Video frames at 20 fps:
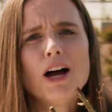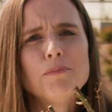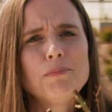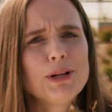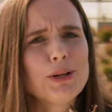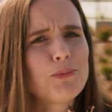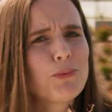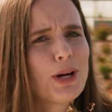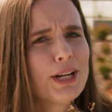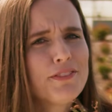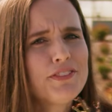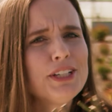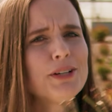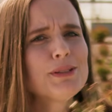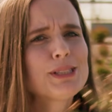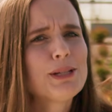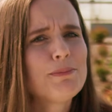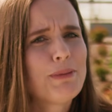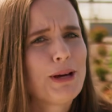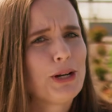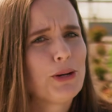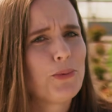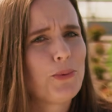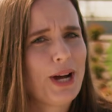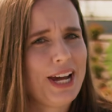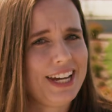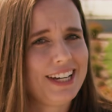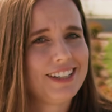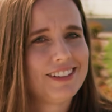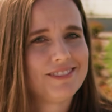But what if there was a better
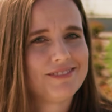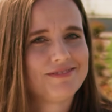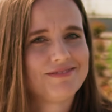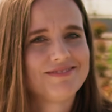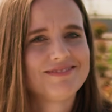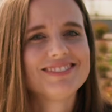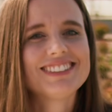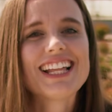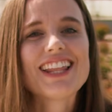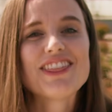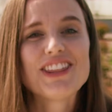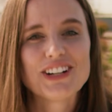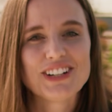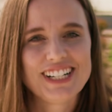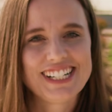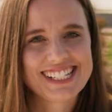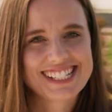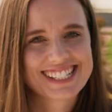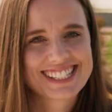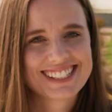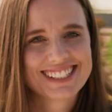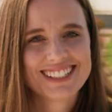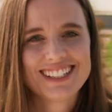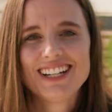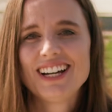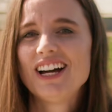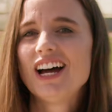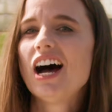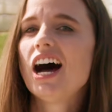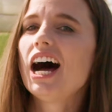way? There is.
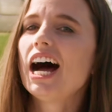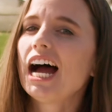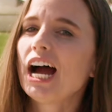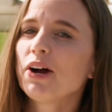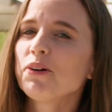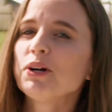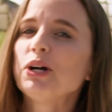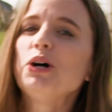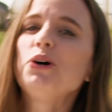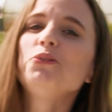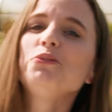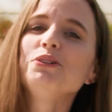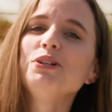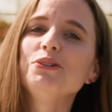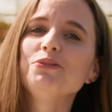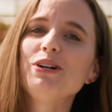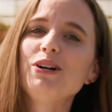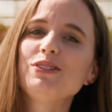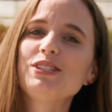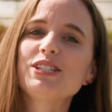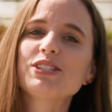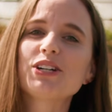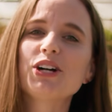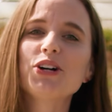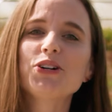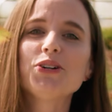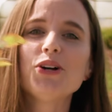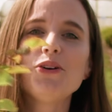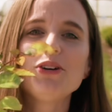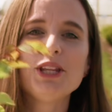Our own root roses are
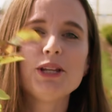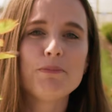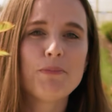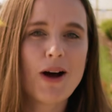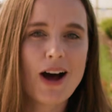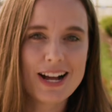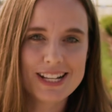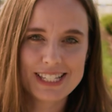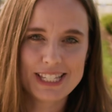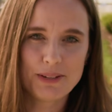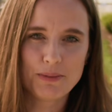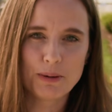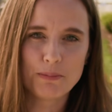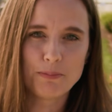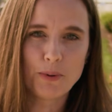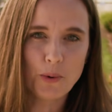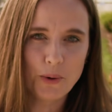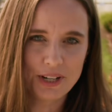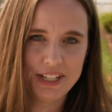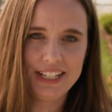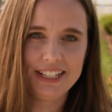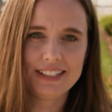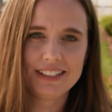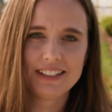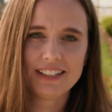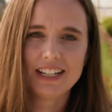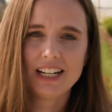grown in the pots they were born in.